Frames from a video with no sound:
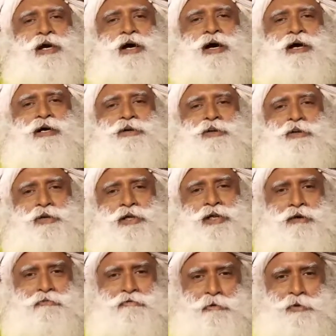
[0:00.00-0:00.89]
I know
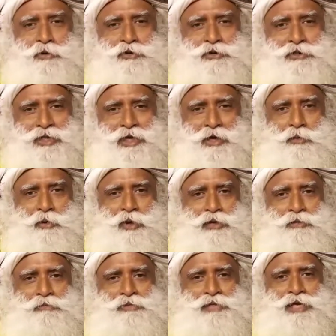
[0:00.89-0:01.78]
enough about snake
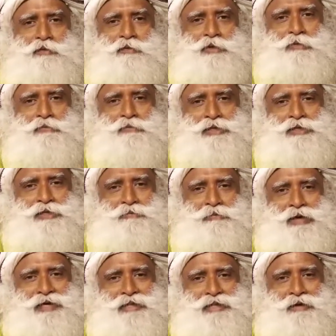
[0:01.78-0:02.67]
venoms, I've been
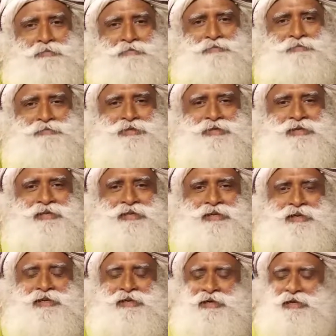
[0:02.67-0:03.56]
bitten by them.
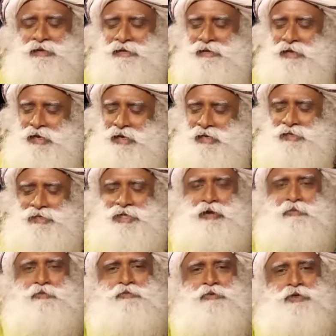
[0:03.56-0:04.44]
There are
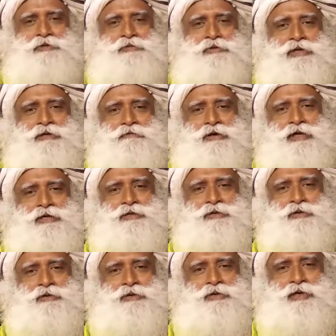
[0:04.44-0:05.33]
some which will
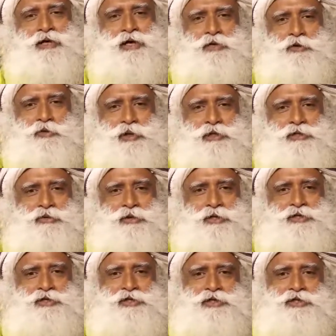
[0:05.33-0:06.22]
affect your cardiovascular